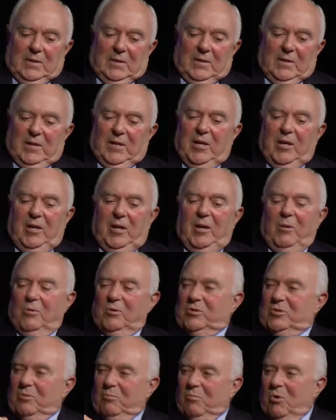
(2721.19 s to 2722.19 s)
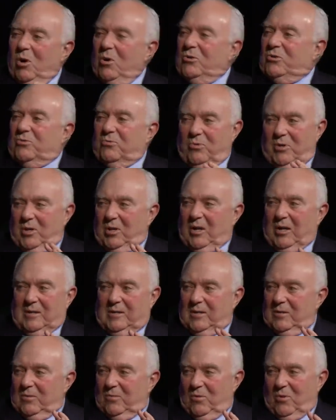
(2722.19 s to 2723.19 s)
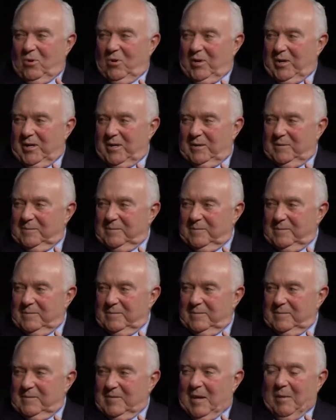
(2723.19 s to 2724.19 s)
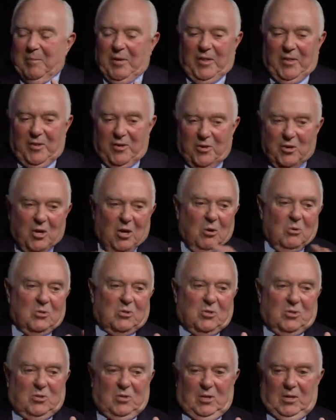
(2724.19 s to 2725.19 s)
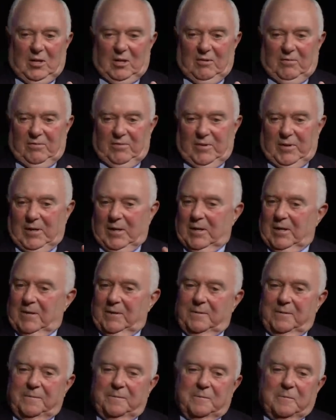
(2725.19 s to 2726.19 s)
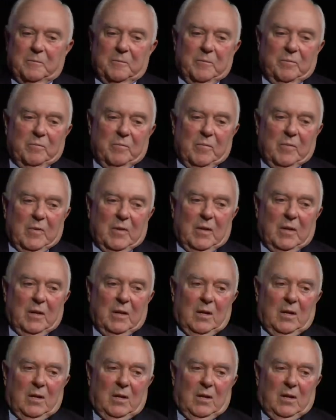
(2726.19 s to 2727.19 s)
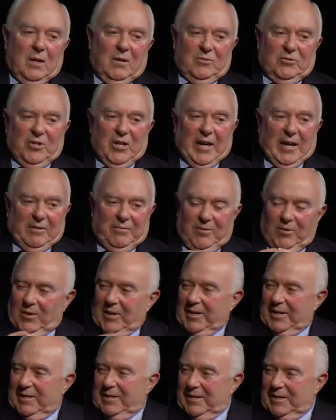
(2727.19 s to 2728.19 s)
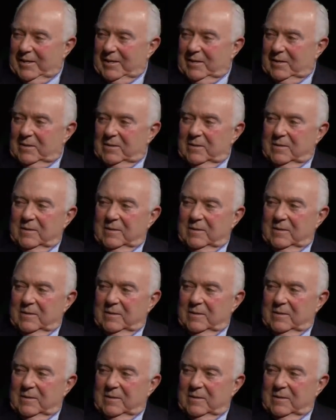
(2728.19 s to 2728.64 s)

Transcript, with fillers: uh, he, he was the most reluctant warrior. I mean, the notes of, uh, of Jack Valenti,